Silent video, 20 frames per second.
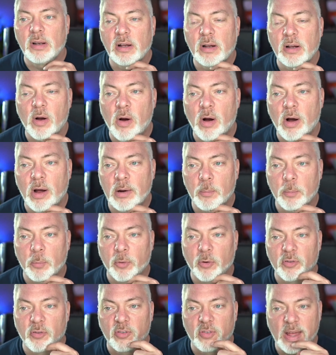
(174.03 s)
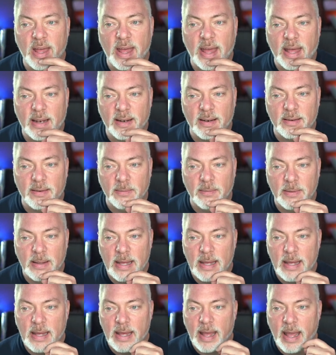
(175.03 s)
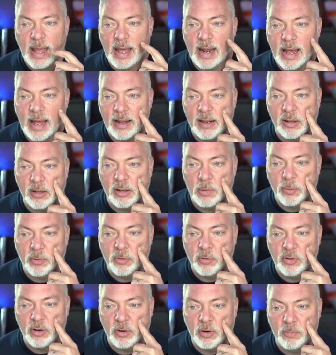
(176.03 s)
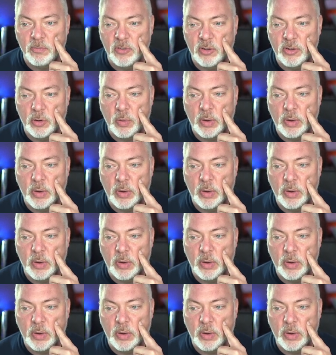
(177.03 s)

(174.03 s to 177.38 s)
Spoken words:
on present, and I click on presenter view and